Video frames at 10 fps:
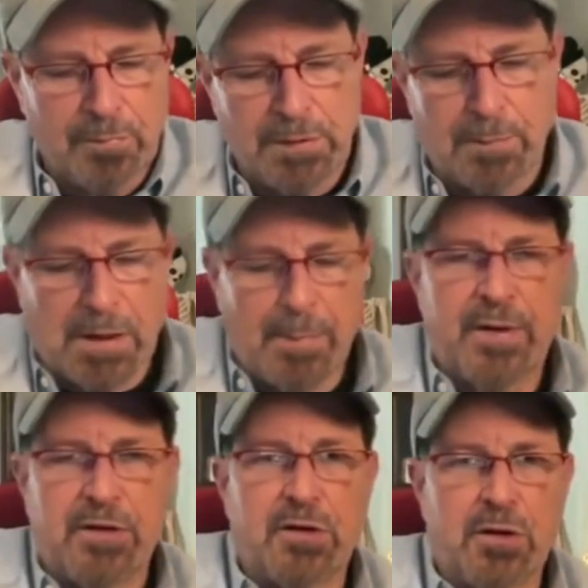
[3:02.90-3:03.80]
in my
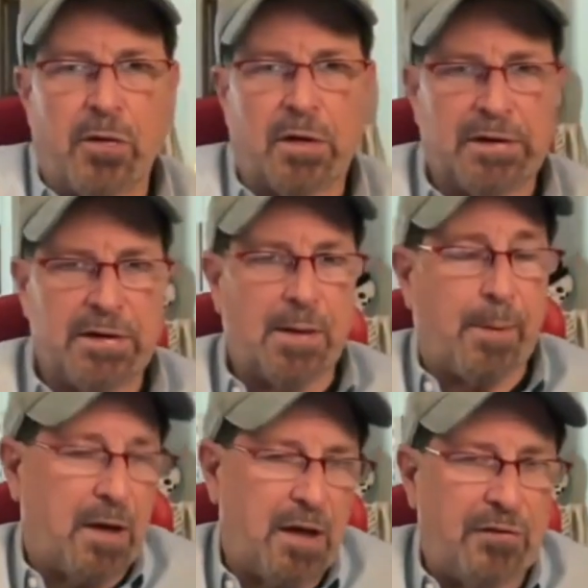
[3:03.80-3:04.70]
opinion, the cleanup
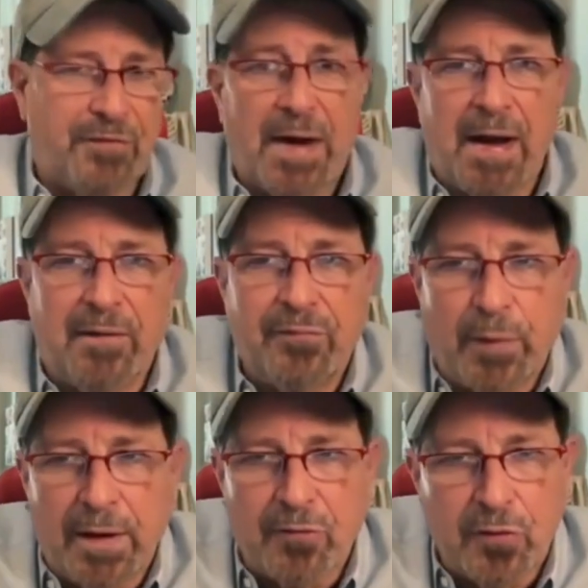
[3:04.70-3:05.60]
on aisle 5,
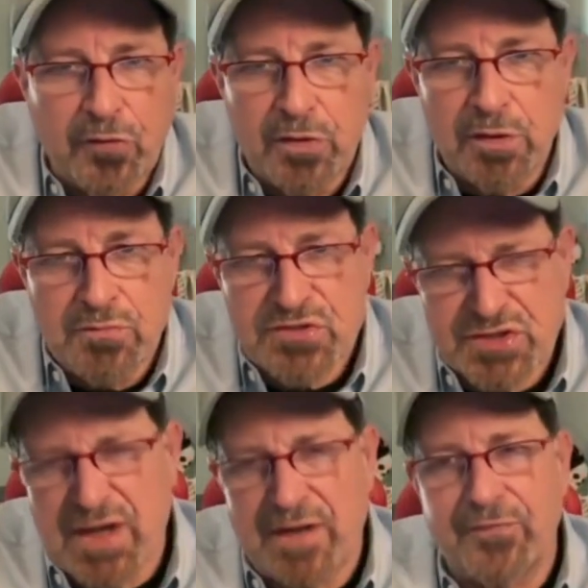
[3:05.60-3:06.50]
whatever
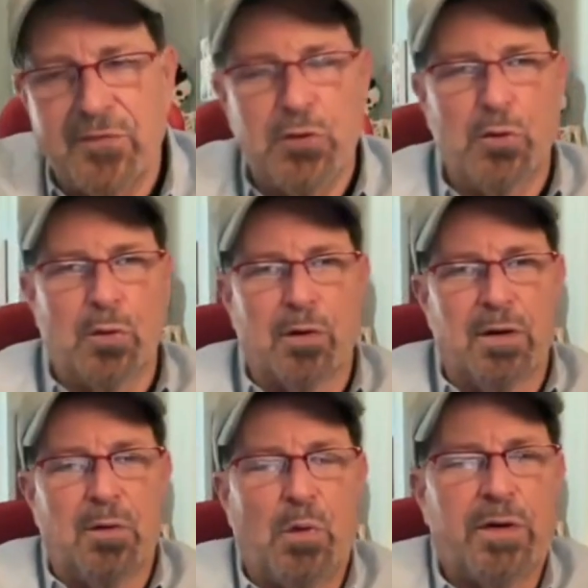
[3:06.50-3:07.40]
stuff
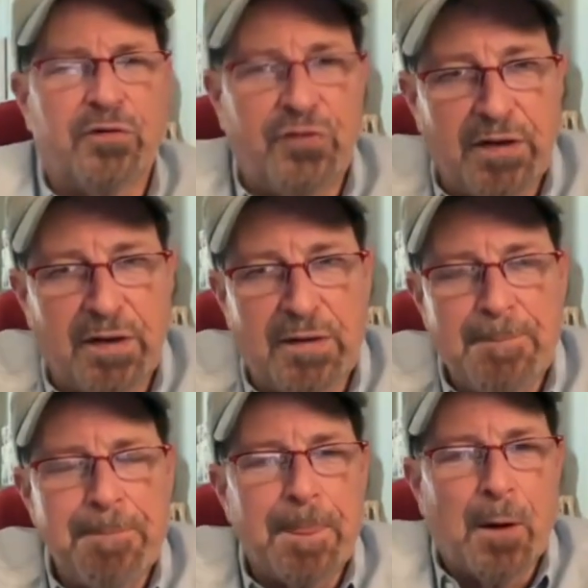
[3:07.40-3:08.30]
your witness did
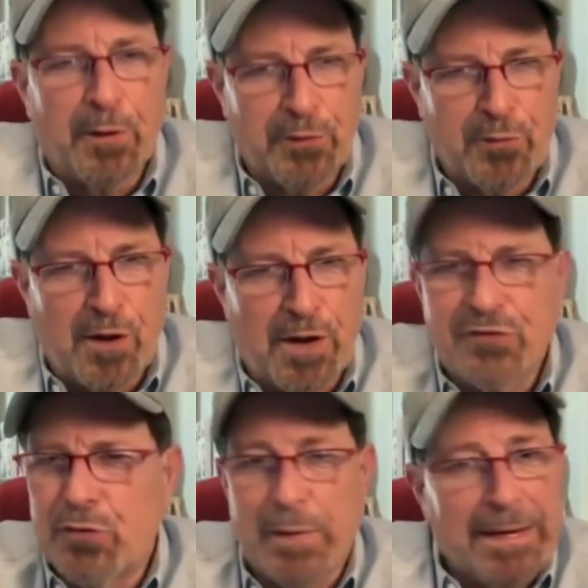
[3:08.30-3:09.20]
on cross,
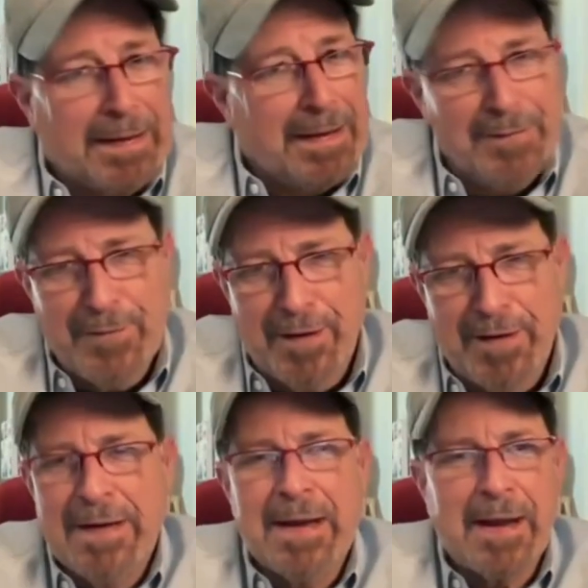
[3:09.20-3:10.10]
you want to get in there
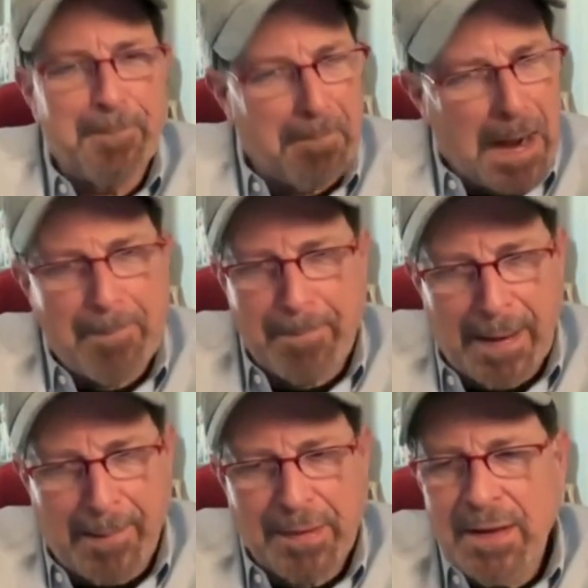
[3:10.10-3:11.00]
and mop
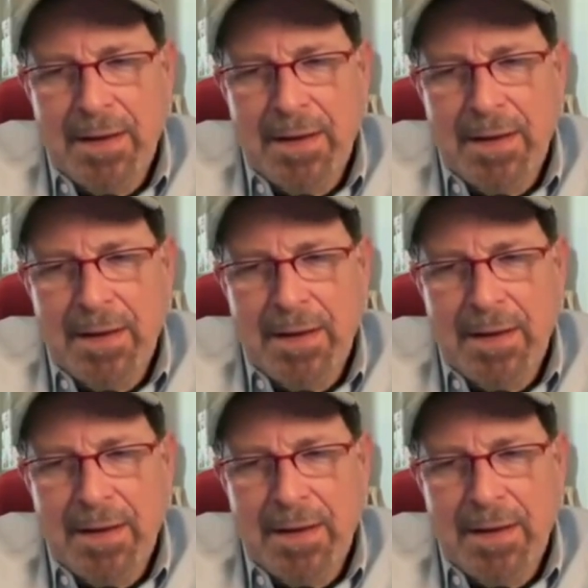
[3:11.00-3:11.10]
up.